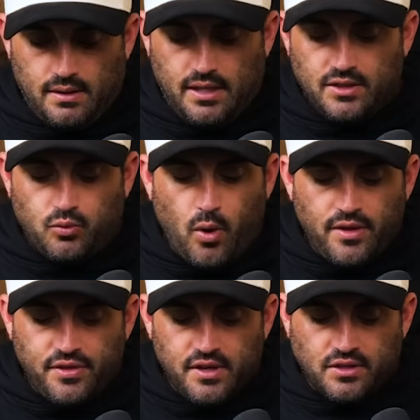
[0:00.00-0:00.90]
He's
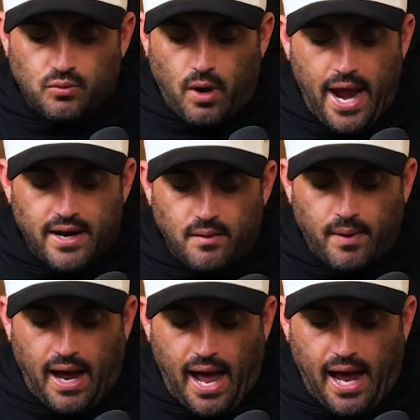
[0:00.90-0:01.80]
with this random
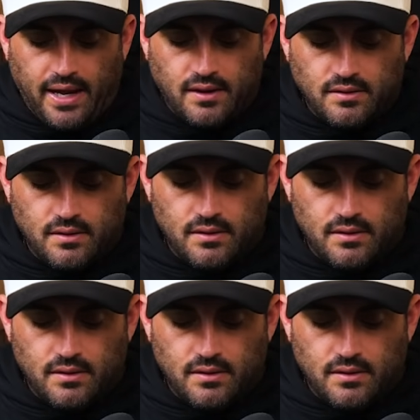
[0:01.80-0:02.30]
guy